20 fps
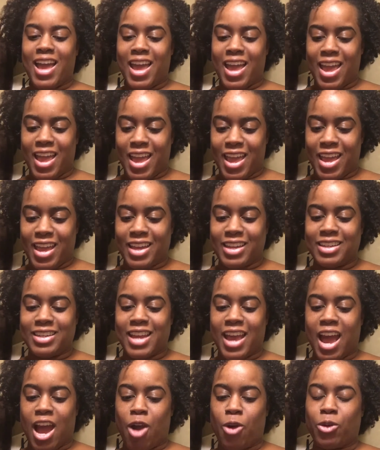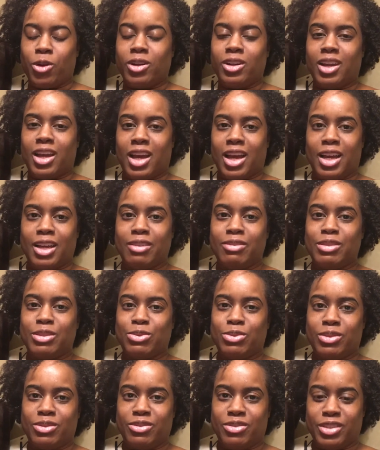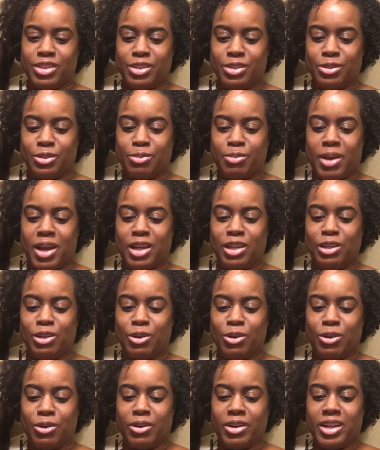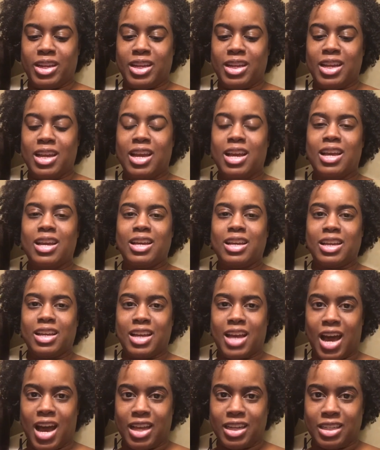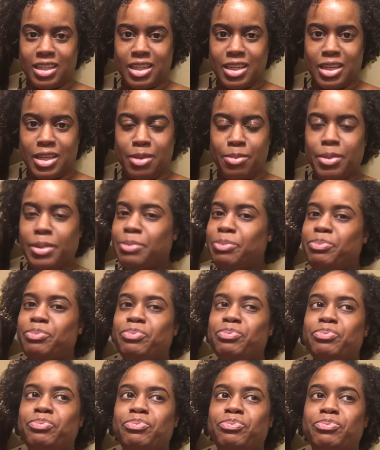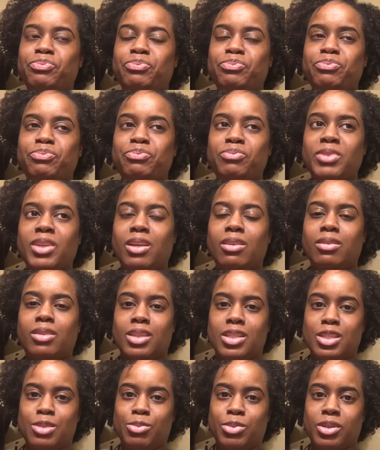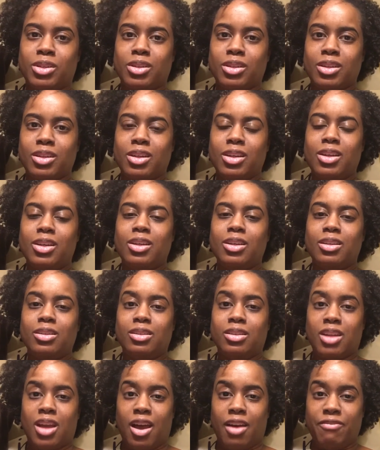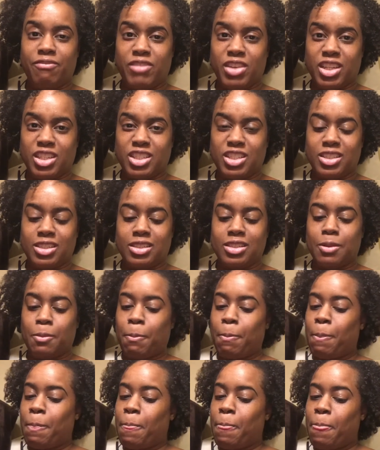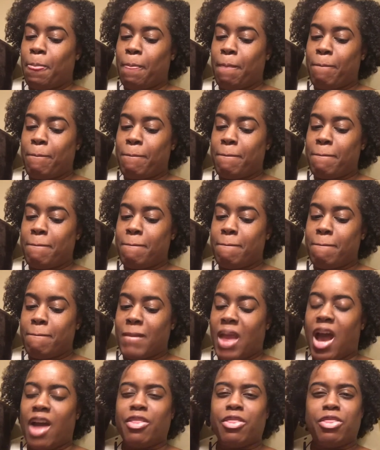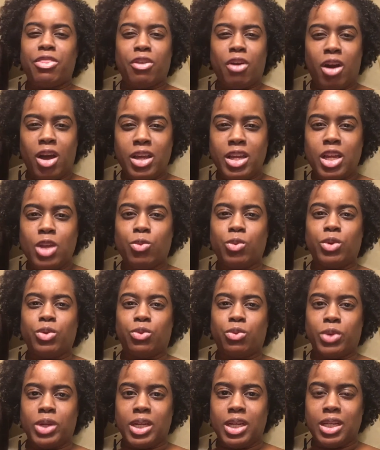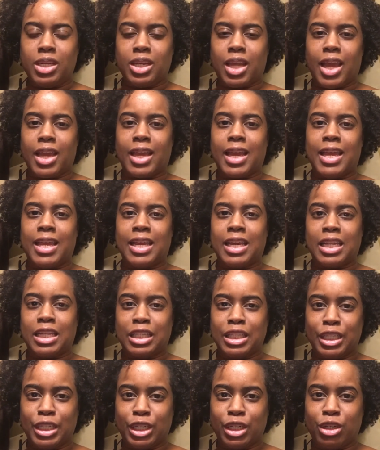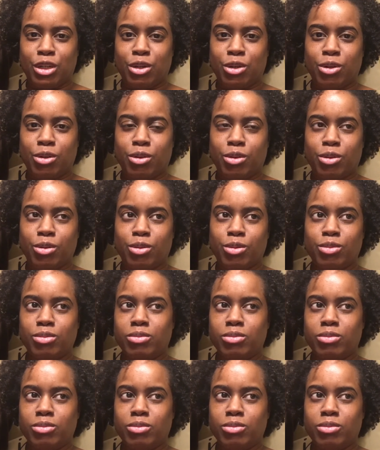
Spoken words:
and Our Lives Revealed by Lori Gottlieb. This book, nonfiction. I thought it would read like a clinical